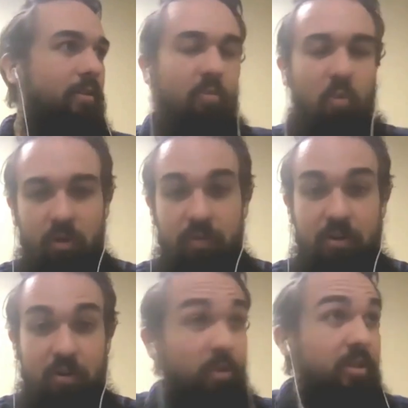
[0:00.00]
do more
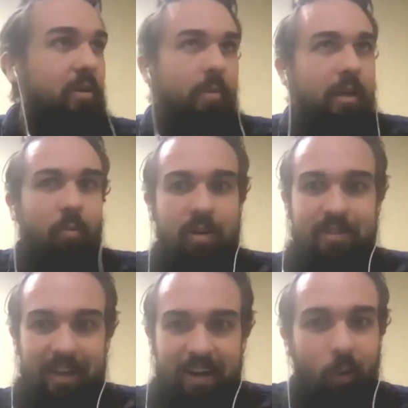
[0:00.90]
adventure, which is something he
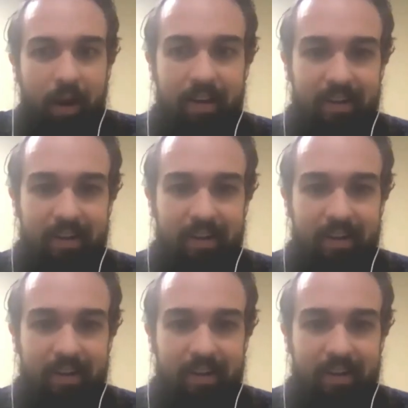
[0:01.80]
wants anyway.